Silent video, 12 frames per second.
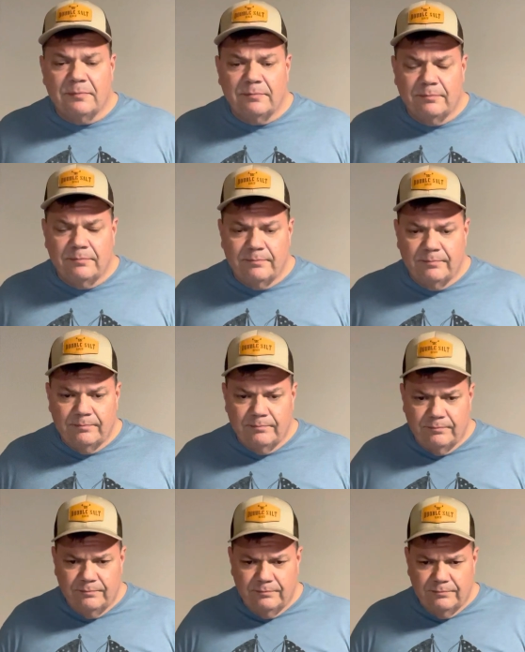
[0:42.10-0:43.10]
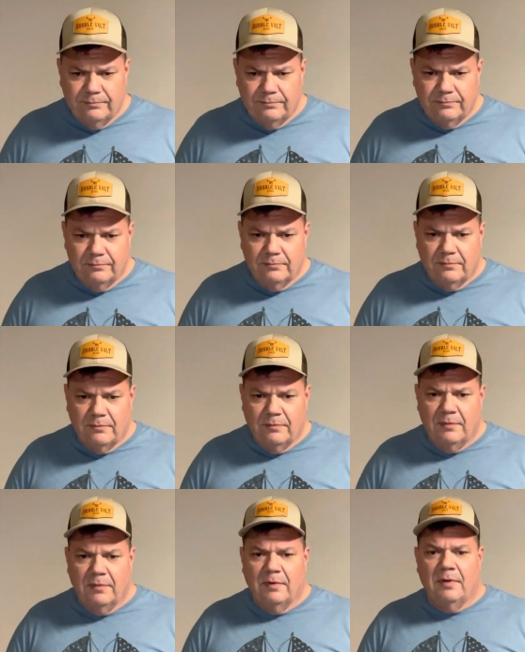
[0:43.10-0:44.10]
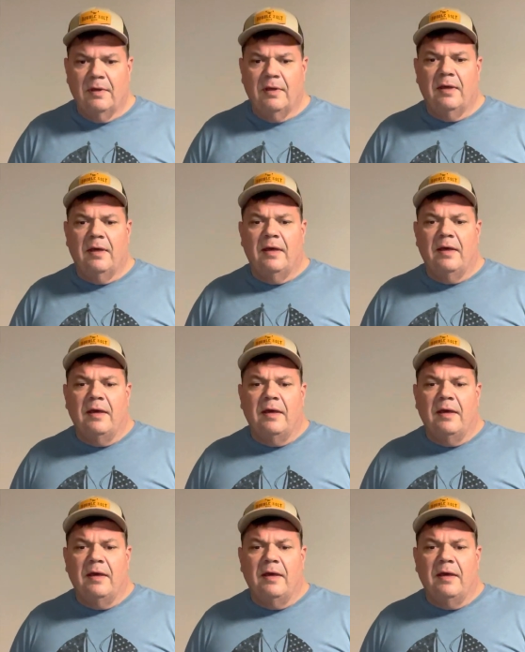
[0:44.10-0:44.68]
Nobody speaks.